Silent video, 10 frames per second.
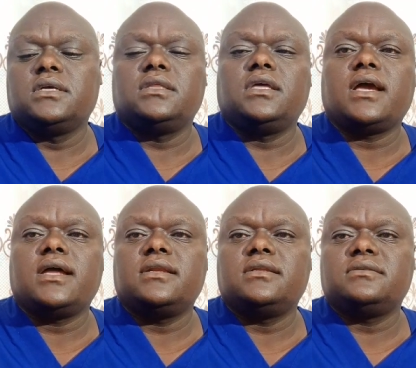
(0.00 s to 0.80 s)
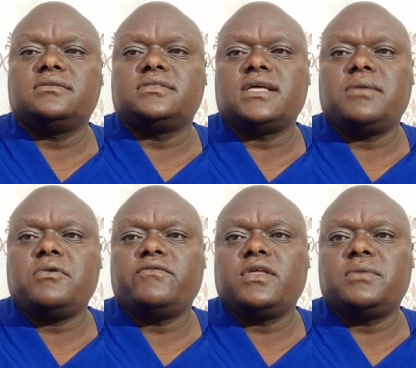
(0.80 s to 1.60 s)
They can, some
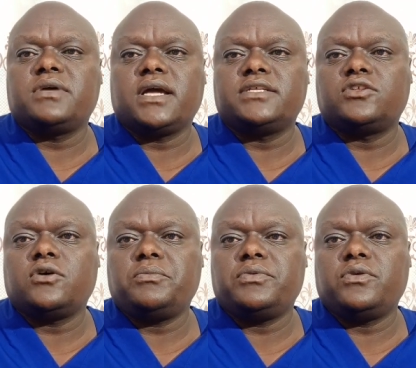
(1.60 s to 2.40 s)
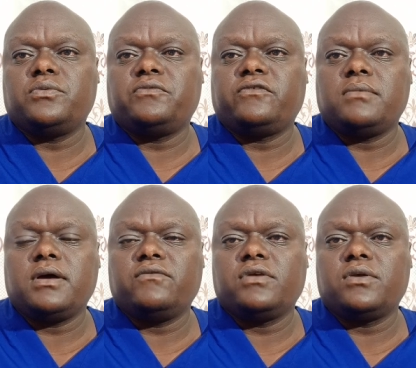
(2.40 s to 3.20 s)
of them can stop you from
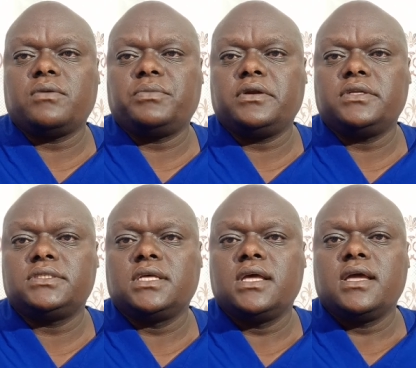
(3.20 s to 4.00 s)
having your periods.